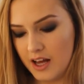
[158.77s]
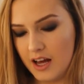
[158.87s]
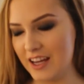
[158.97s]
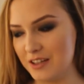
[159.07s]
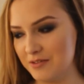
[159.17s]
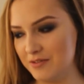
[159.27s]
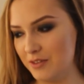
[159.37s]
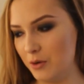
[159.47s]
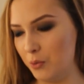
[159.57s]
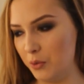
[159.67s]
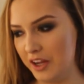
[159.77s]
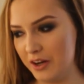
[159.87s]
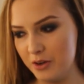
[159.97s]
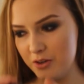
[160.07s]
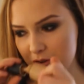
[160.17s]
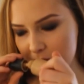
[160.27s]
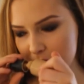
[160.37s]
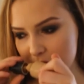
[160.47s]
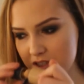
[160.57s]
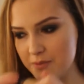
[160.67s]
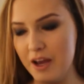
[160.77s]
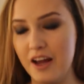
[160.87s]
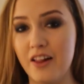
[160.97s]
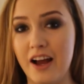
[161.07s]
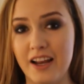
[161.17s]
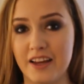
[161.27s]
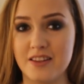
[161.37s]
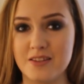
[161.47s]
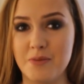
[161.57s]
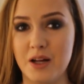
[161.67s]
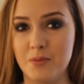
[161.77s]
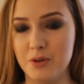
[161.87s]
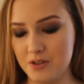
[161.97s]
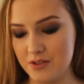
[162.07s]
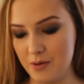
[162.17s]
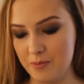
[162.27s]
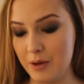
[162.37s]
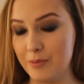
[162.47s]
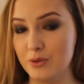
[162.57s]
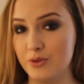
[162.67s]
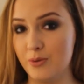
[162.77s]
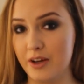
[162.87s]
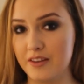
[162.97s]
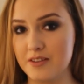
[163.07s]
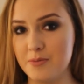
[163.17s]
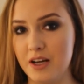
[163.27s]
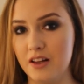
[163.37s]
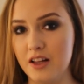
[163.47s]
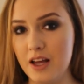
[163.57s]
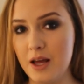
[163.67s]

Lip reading: Kind of a weird smell. I like the smell, but some people don't like the smell.